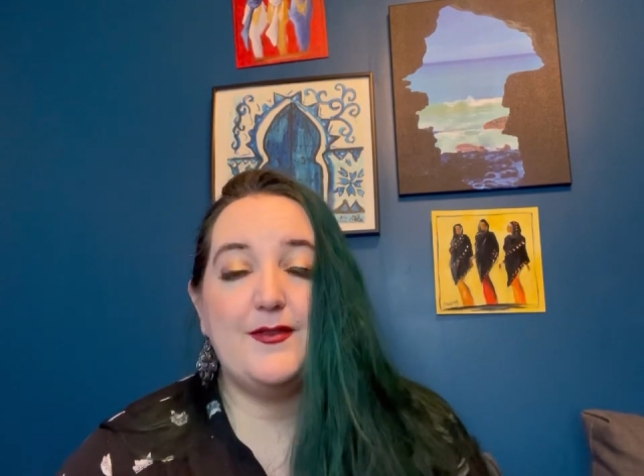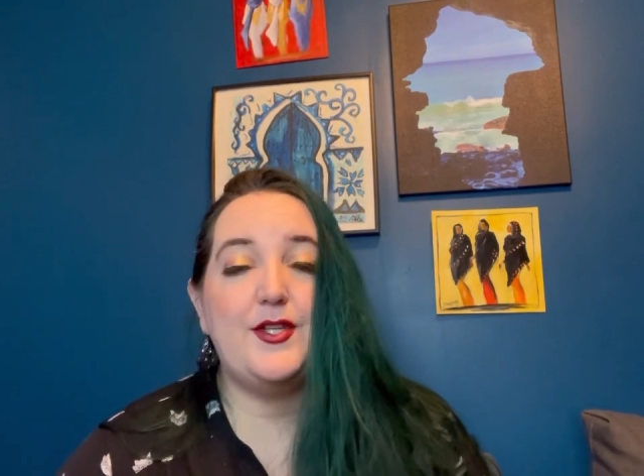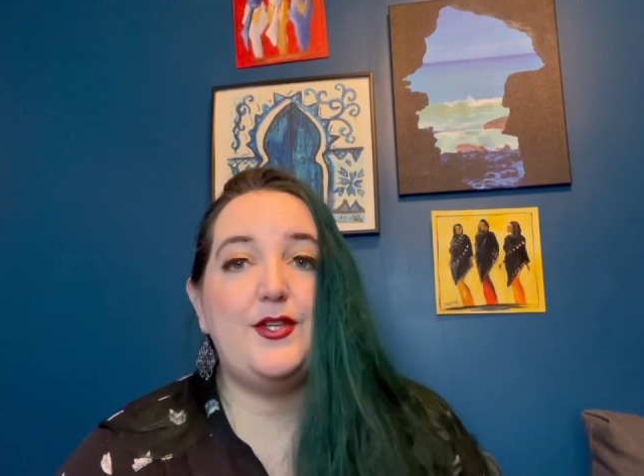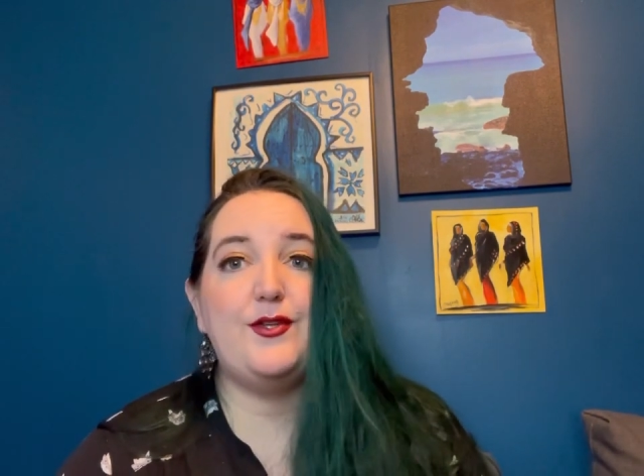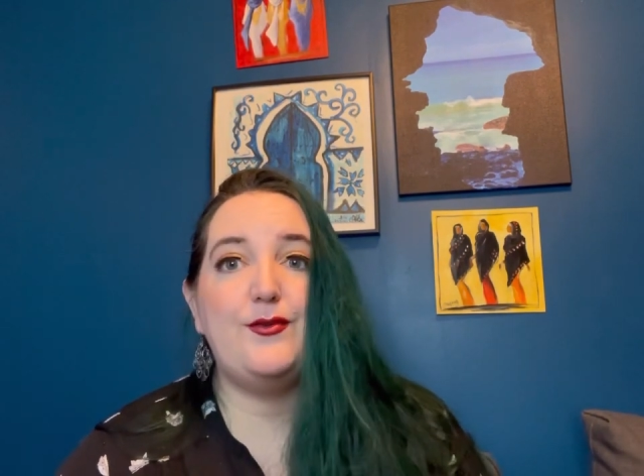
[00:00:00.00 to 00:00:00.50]

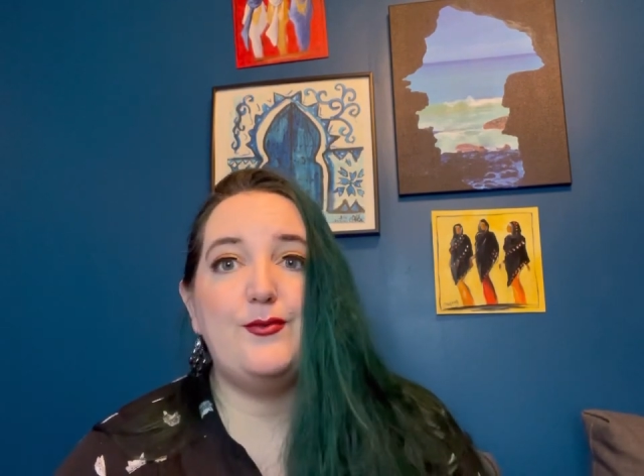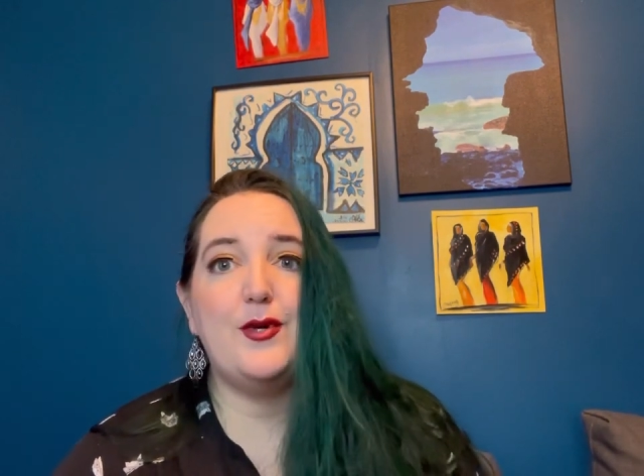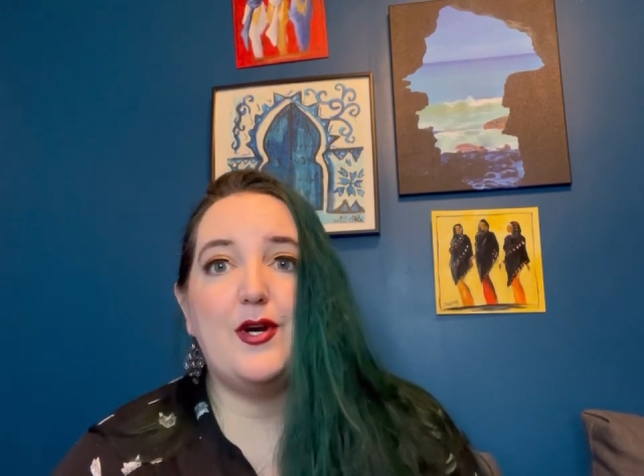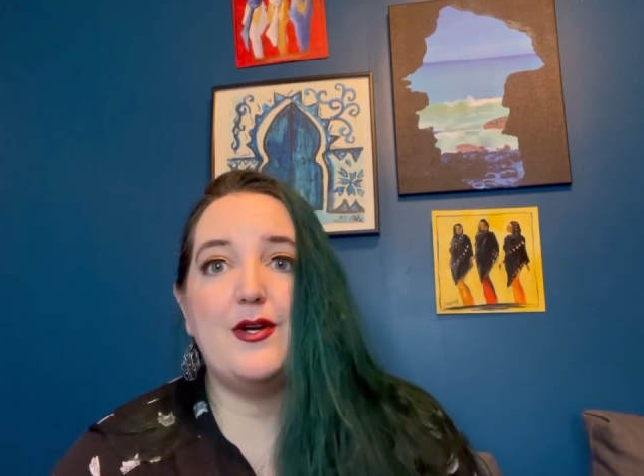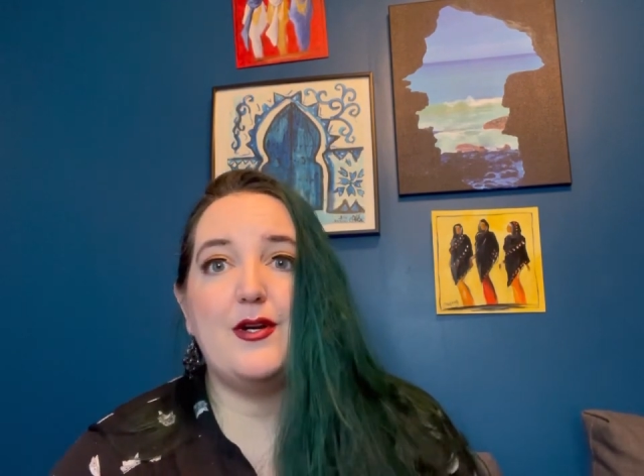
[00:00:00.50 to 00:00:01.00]
You
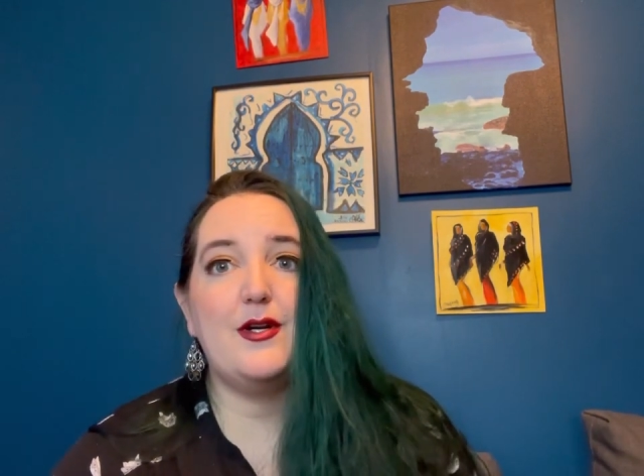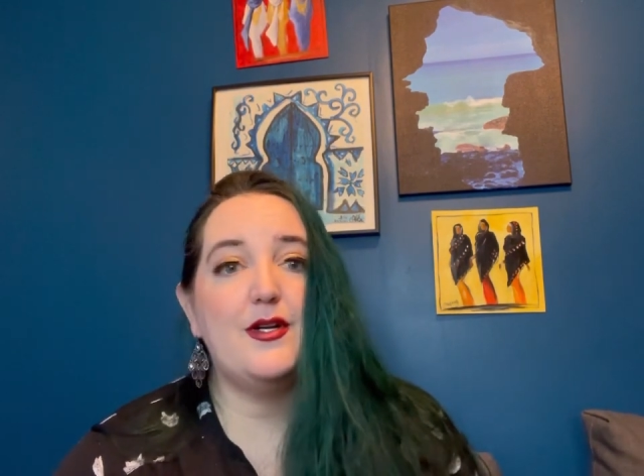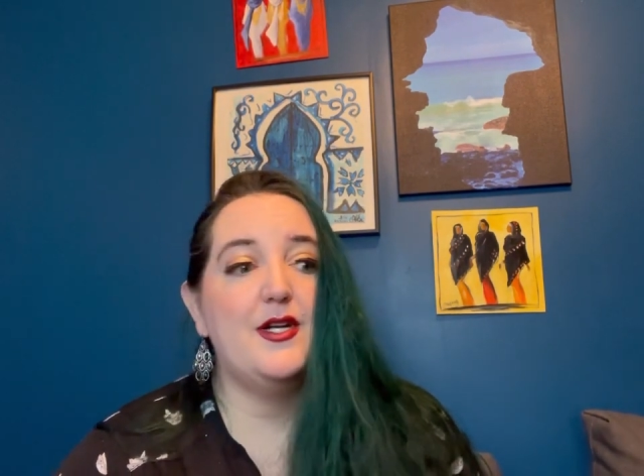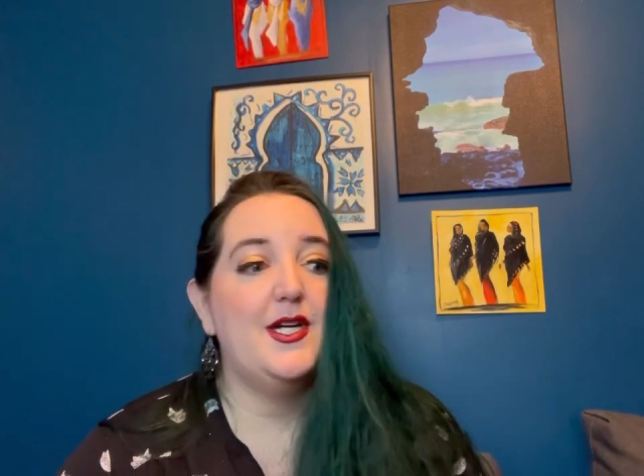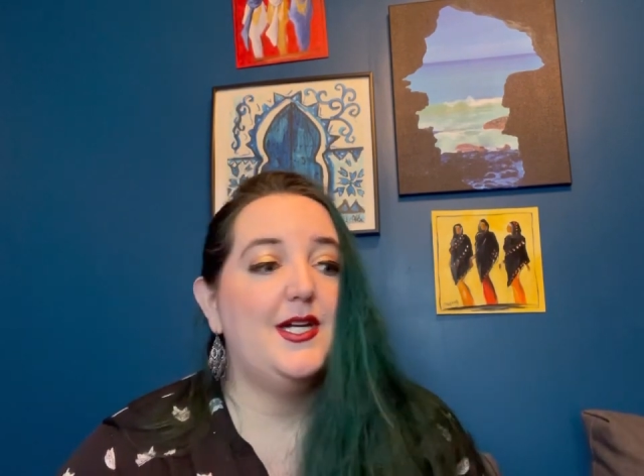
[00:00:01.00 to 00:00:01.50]
are
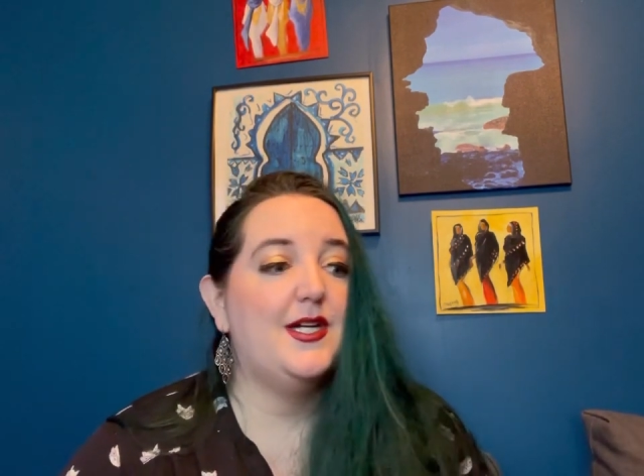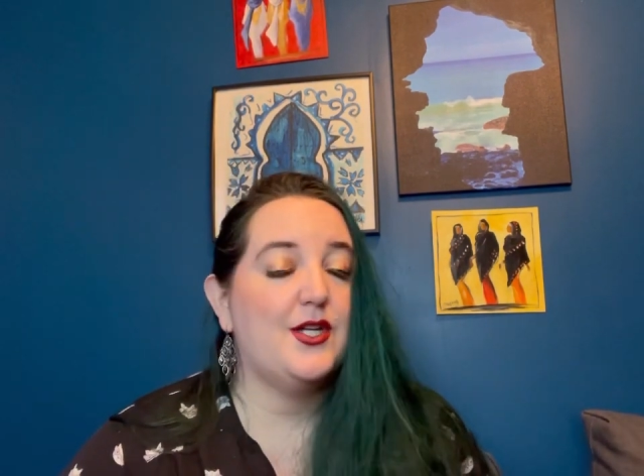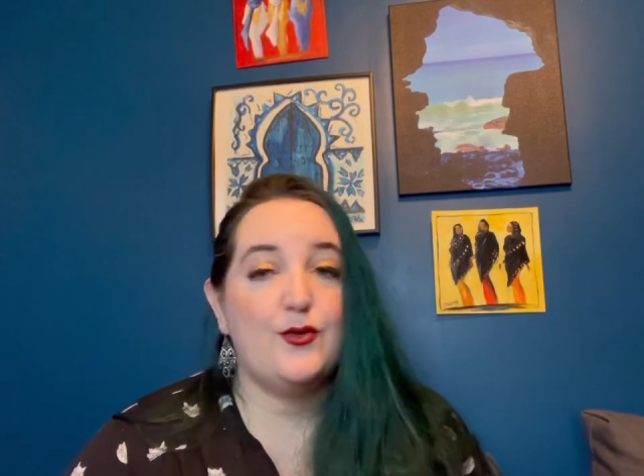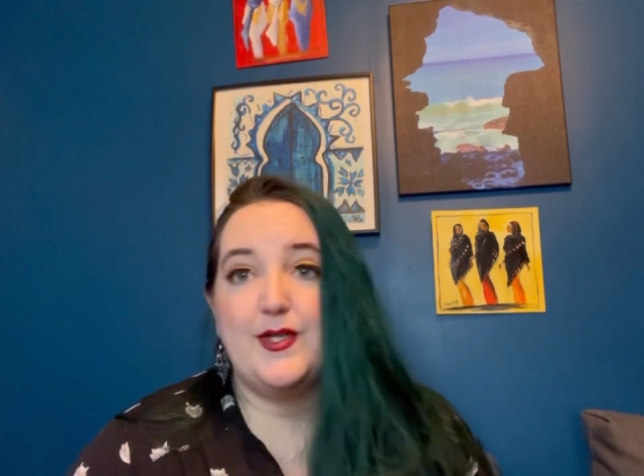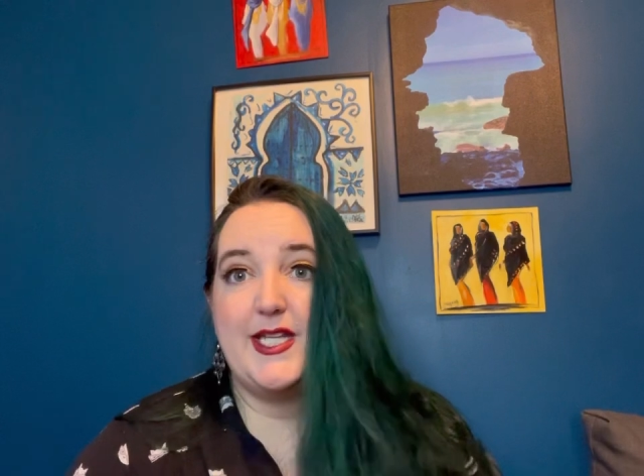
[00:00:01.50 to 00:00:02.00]

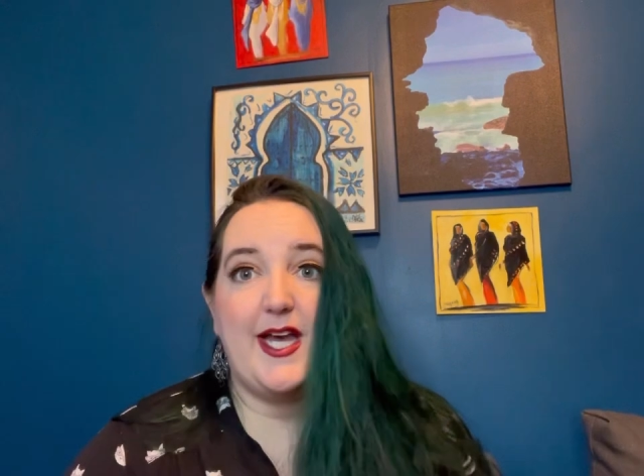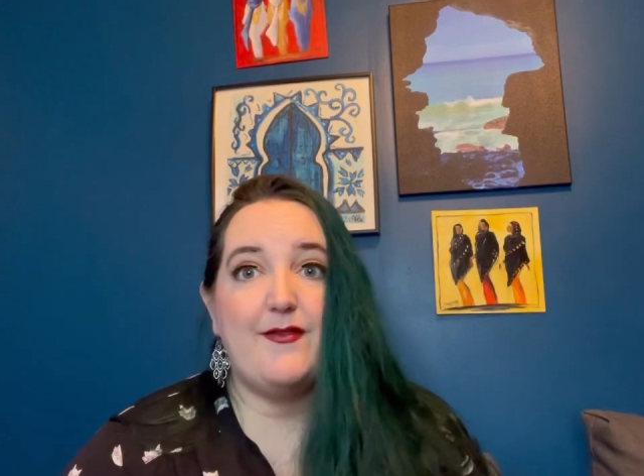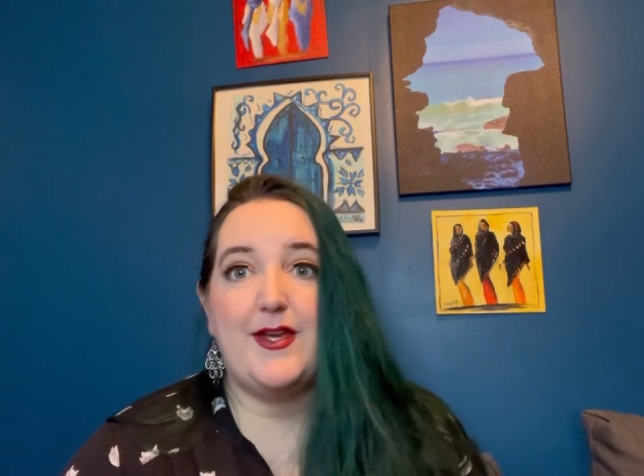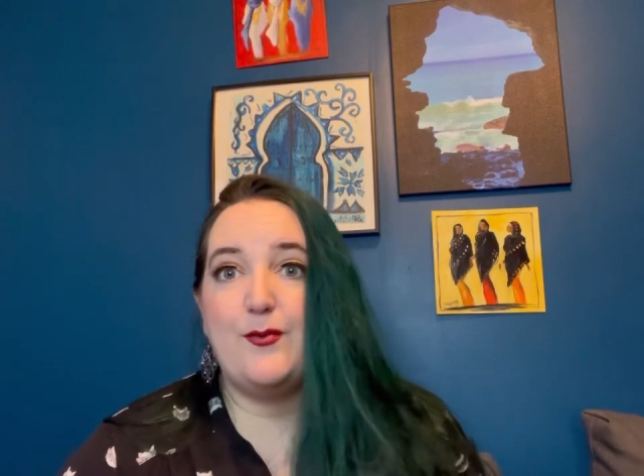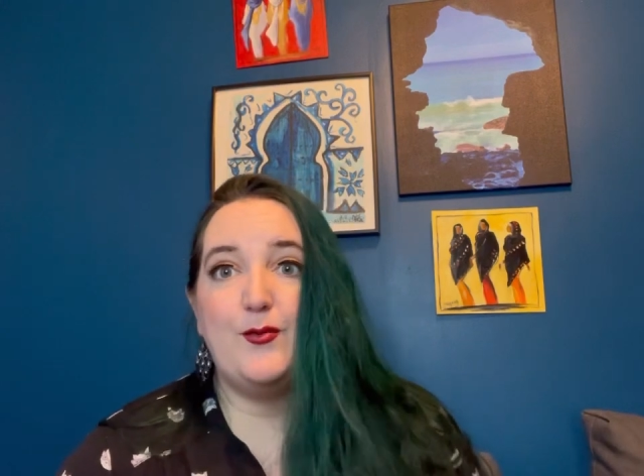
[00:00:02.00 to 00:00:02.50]
going to have
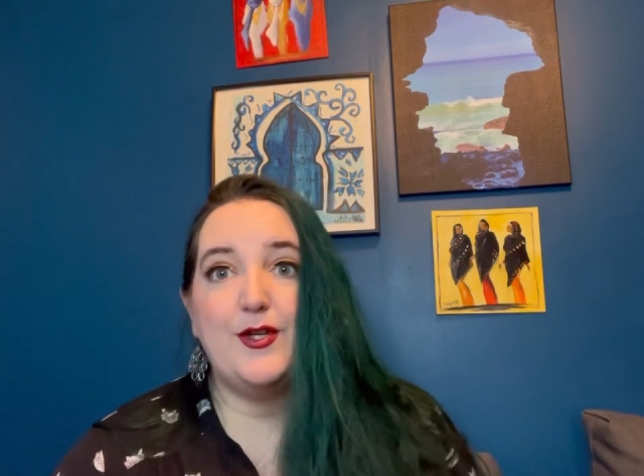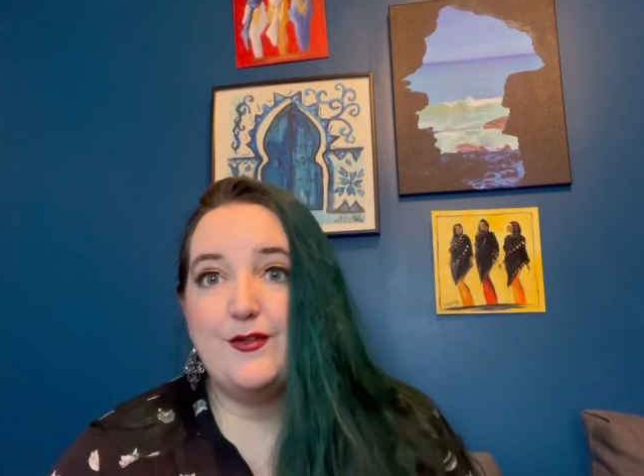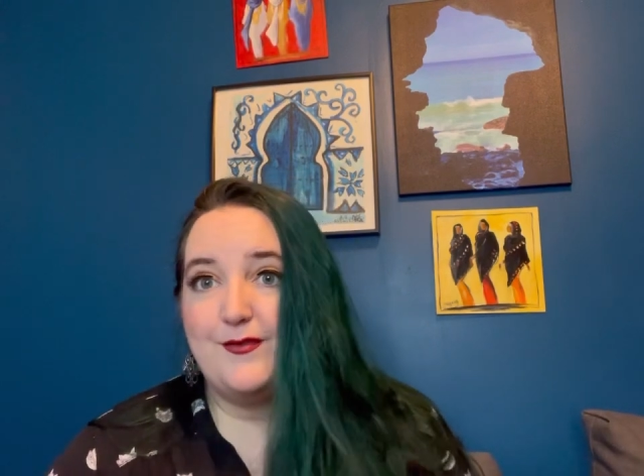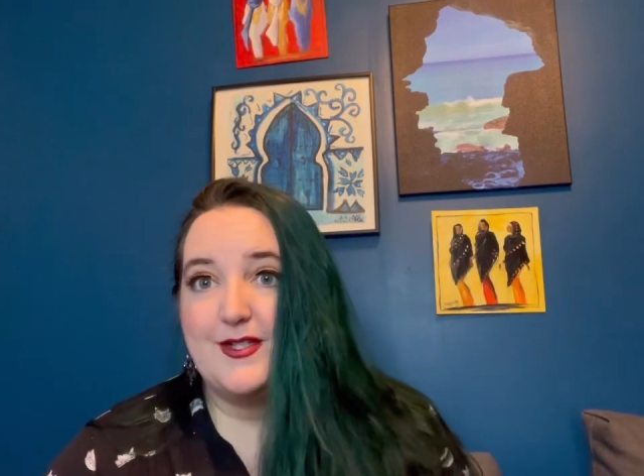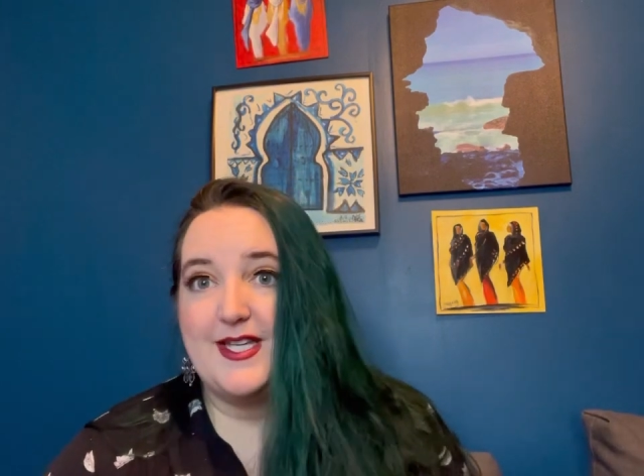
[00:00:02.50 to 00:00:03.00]
a
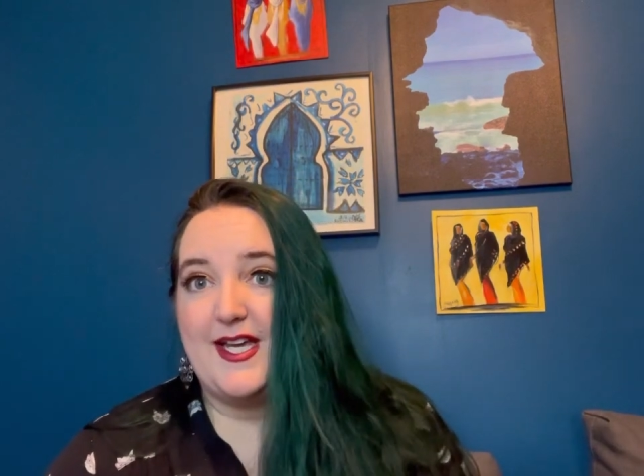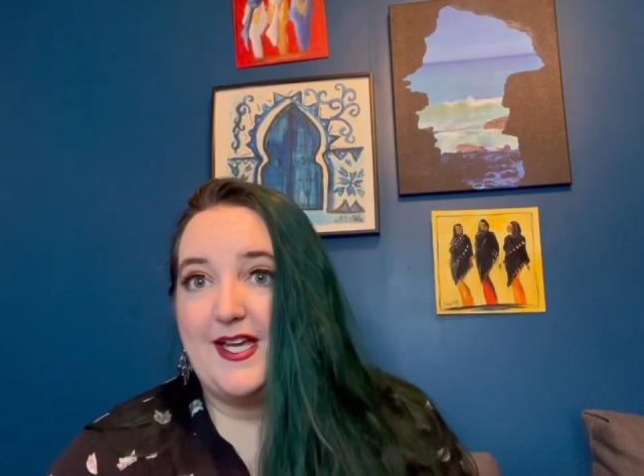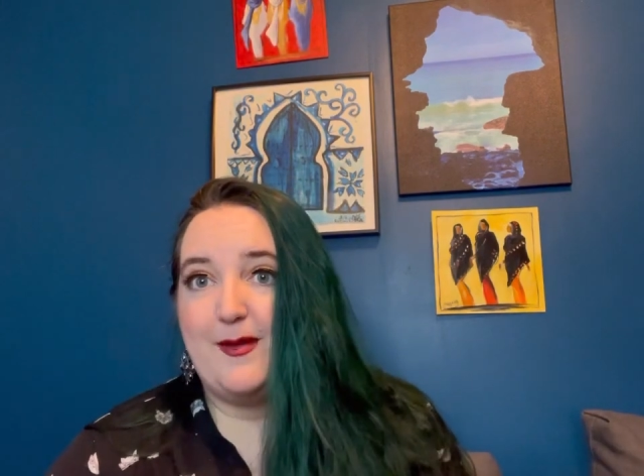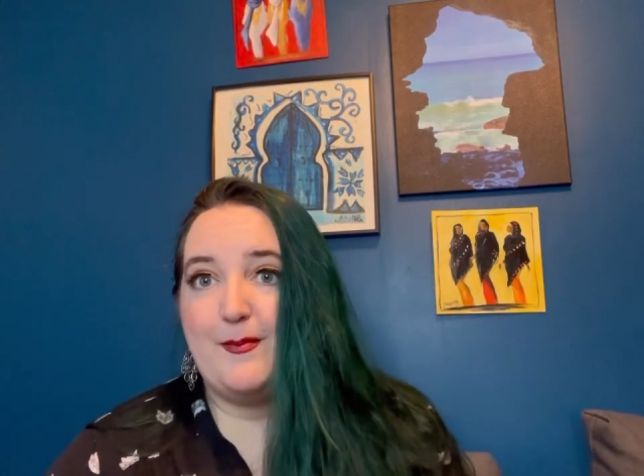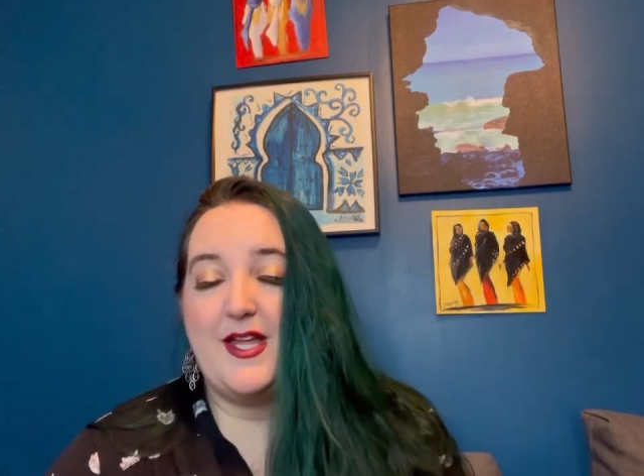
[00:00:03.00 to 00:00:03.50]
wonderful
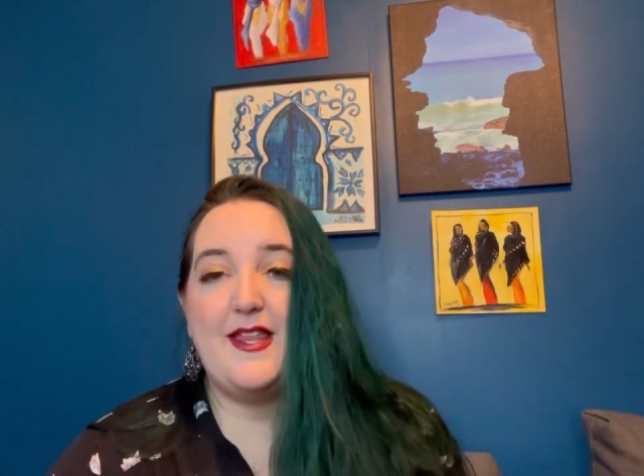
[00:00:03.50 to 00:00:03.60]
time.